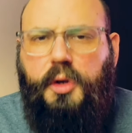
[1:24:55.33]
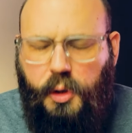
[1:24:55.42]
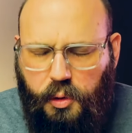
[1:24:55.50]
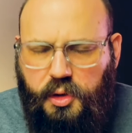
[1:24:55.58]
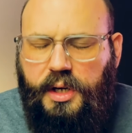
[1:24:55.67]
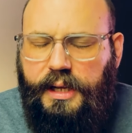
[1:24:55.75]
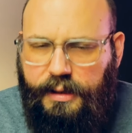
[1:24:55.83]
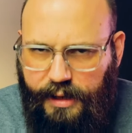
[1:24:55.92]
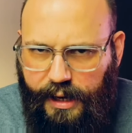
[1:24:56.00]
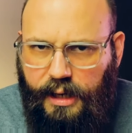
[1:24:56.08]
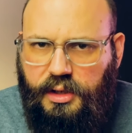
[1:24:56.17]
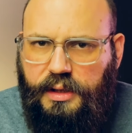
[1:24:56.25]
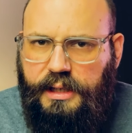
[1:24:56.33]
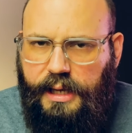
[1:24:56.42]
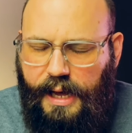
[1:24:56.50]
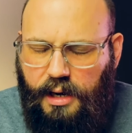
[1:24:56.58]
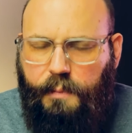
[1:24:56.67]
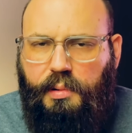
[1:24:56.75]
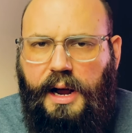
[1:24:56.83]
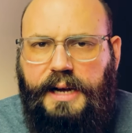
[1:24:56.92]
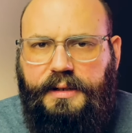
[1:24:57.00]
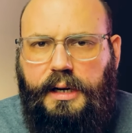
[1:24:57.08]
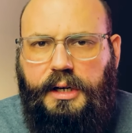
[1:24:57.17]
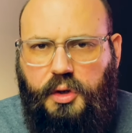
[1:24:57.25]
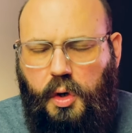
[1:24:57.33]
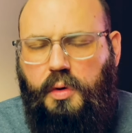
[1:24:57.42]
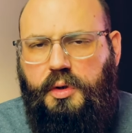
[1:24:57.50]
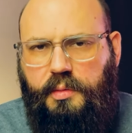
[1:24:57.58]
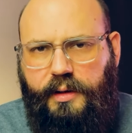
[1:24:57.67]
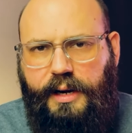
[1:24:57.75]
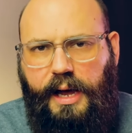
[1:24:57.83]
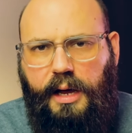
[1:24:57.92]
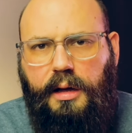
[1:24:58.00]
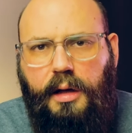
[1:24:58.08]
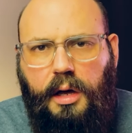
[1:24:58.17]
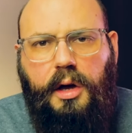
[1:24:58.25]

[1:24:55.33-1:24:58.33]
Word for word: You should engage in the enterprise that I showed you today.